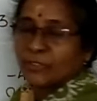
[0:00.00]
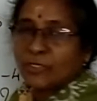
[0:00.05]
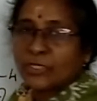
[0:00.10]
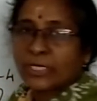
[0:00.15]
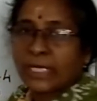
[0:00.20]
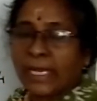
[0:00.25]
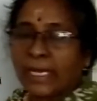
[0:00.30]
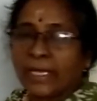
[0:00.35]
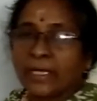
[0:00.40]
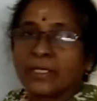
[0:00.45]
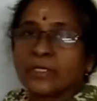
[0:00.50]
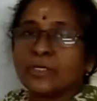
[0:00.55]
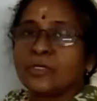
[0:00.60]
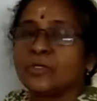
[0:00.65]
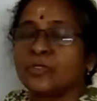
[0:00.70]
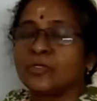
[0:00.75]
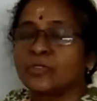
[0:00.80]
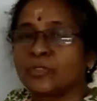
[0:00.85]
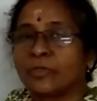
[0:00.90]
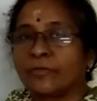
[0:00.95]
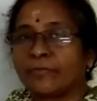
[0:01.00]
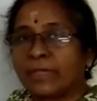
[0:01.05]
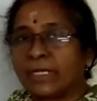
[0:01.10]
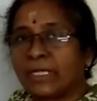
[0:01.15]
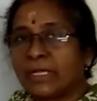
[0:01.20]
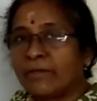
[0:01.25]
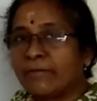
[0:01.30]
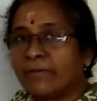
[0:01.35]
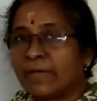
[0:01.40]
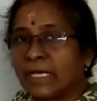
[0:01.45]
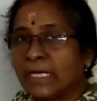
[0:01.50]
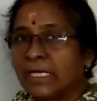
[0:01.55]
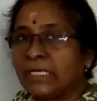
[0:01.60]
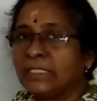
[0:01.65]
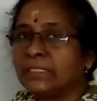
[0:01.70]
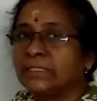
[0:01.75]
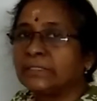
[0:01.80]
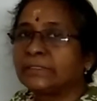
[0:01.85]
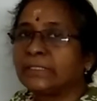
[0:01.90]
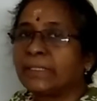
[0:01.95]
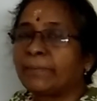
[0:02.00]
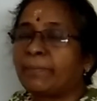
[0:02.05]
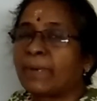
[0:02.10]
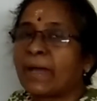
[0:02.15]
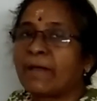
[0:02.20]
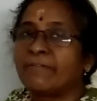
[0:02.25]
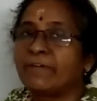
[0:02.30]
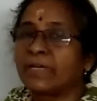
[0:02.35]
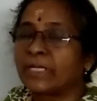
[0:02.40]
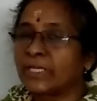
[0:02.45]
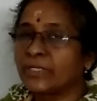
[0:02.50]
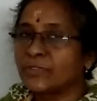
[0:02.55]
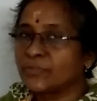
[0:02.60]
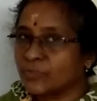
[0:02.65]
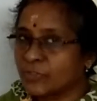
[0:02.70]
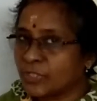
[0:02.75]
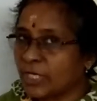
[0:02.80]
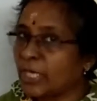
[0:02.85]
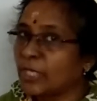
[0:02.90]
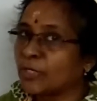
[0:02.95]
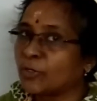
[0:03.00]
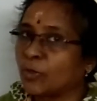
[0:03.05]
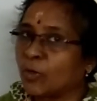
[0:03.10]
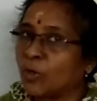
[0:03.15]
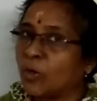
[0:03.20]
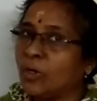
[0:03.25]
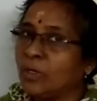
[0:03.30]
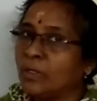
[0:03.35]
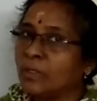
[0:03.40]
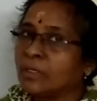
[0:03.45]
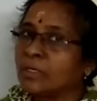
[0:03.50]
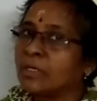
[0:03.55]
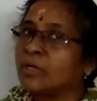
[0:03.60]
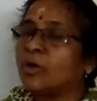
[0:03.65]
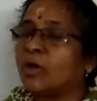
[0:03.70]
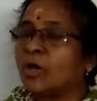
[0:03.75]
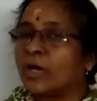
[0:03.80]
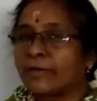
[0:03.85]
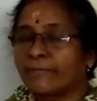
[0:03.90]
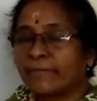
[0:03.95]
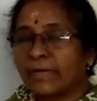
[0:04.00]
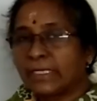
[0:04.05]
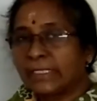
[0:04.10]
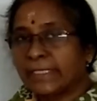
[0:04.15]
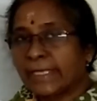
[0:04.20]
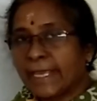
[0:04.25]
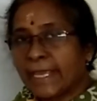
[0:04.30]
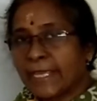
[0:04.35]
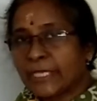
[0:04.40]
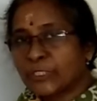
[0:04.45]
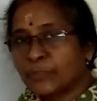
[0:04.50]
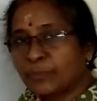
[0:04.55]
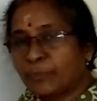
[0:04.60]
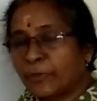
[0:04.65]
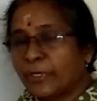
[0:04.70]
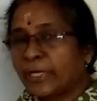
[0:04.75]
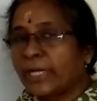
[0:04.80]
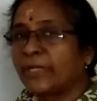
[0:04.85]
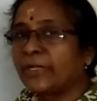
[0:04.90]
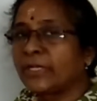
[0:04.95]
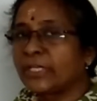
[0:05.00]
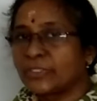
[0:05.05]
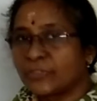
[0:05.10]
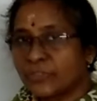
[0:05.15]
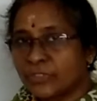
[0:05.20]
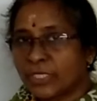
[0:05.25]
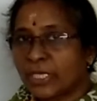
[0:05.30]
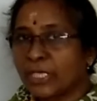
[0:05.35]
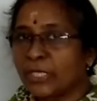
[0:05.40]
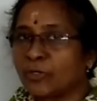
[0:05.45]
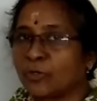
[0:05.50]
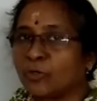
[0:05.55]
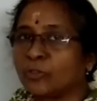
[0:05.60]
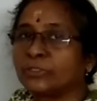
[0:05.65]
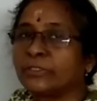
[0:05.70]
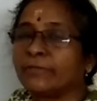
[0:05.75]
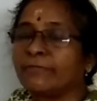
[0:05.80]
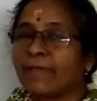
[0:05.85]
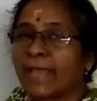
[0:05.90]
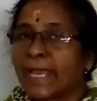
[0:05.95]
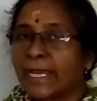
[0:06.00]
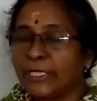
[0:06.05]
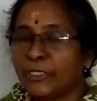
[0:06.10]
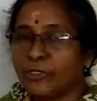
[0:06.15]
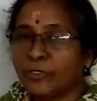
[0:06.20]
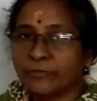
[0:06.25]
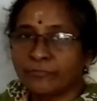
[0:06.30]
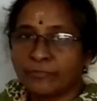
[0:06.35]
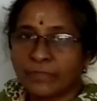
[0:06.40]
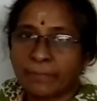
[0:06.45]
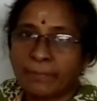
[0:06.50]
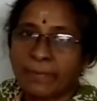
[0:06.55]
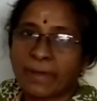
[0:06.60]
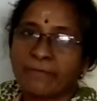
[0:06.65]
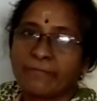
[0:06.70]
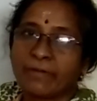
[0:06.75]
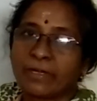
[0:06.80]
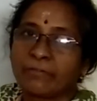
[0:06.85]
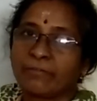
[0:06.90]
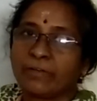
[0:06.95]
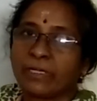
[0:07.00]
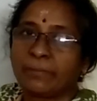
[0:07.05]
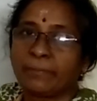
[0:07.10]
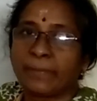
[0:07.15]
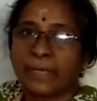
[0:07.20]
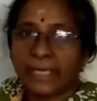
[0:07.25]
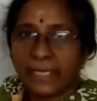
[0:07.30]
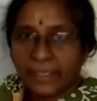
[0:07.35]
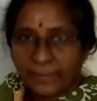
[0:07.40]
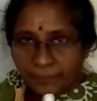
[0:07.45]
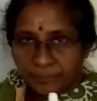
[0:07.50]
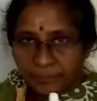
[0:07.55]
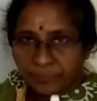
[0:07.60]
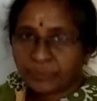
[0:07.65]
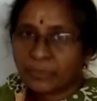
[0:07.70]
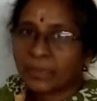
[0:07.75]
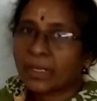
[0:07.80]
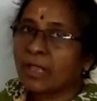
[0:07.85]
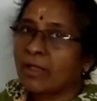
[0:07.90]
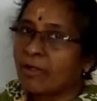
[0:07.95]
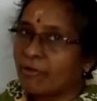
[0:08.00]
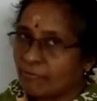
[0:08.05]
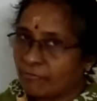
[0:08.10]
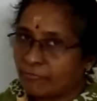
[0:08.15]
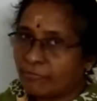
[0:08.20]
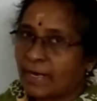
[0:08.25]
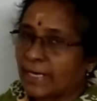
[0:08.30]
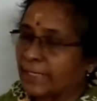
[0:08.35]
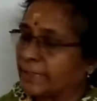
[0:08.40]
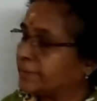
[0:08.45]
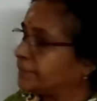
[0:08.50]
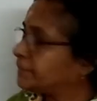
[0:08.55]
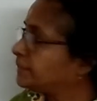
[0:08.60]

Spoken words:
Okay. So whenever the power is 0, or when the exponent is 0, the value of the power will be 1.